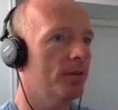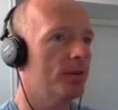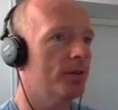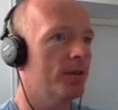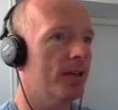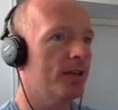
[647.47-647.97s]

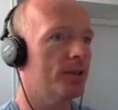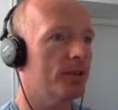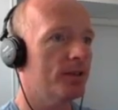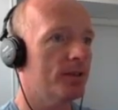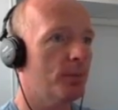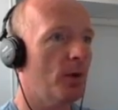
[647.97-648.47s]
6
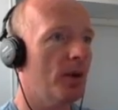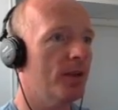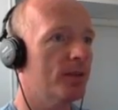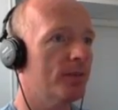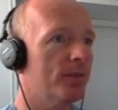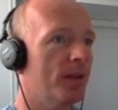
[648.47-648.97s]

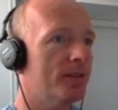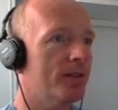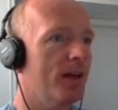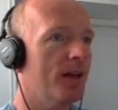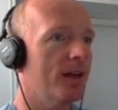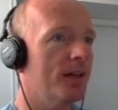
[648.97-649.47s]
sprites of that
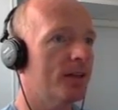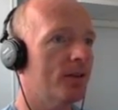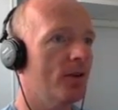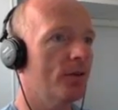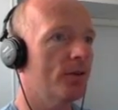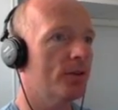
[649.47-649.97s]

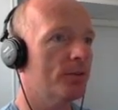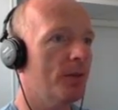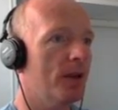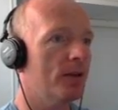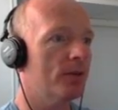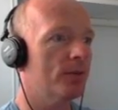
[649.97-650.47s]
size on a
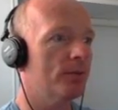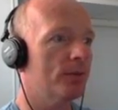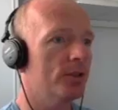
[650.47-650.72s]
spectrum,